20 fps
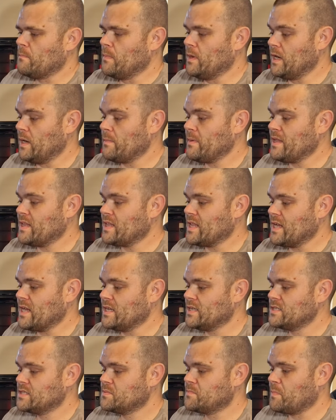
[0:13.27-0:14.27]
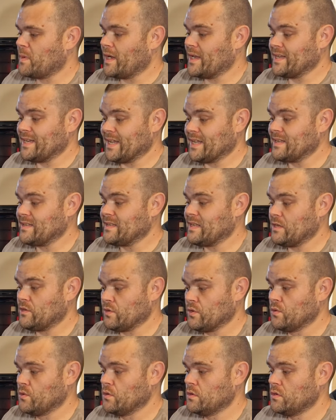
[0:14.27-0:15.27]
millimeters by
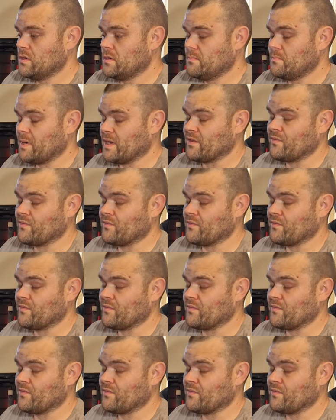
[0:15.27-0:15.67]
92